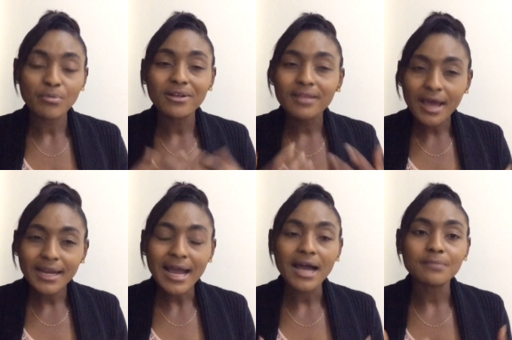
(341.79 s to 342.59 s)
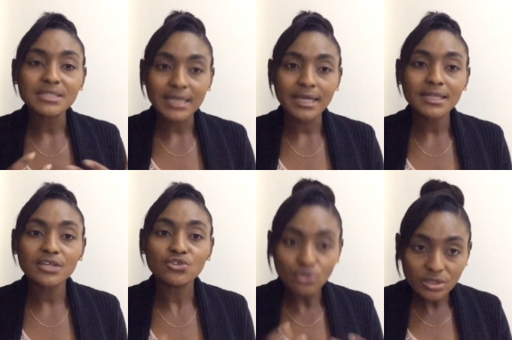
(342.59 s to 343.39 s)
But then I'm saying that
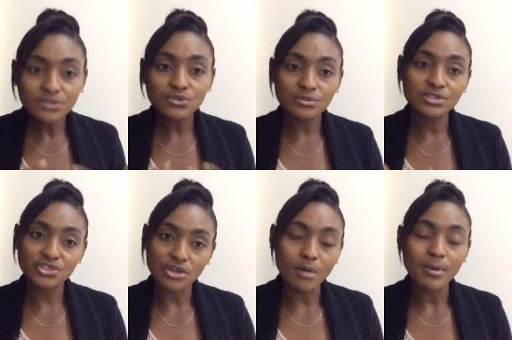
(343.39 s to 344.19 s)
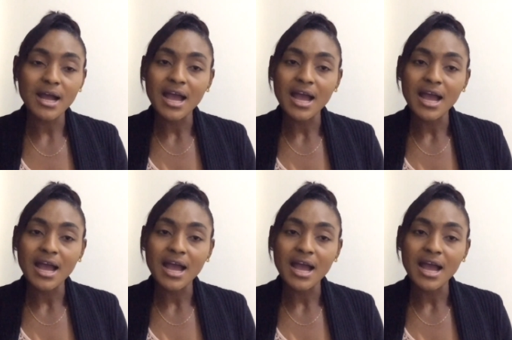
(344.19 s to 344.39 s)
you can do this job